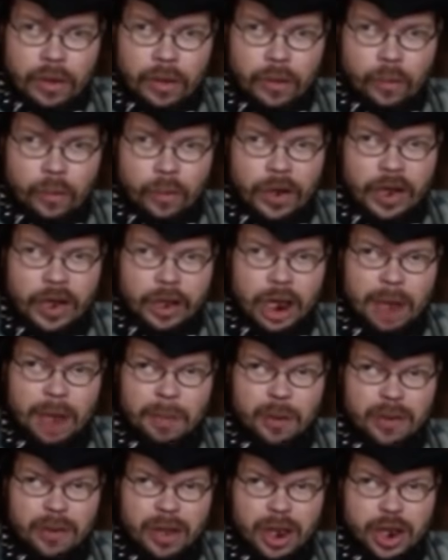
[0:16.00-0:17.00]
read a
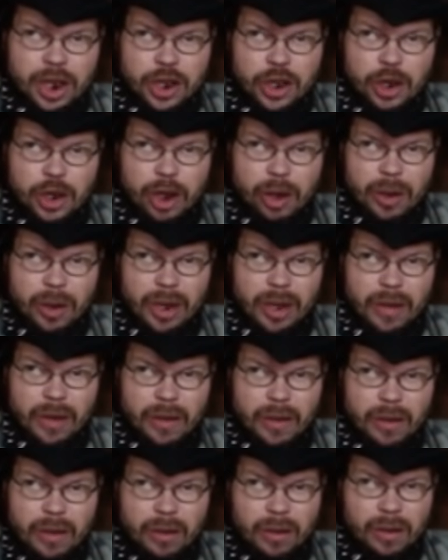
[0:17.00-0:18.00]
couple
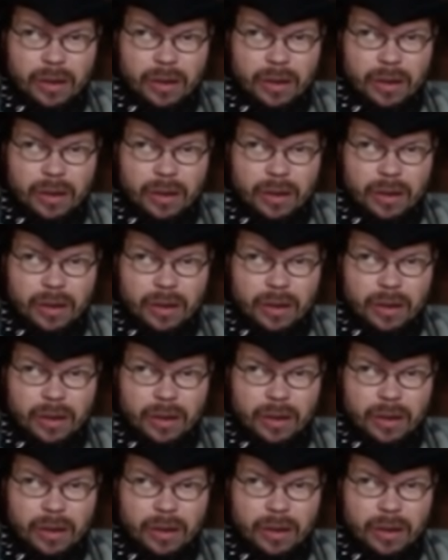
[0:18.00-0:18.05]
dictionaries.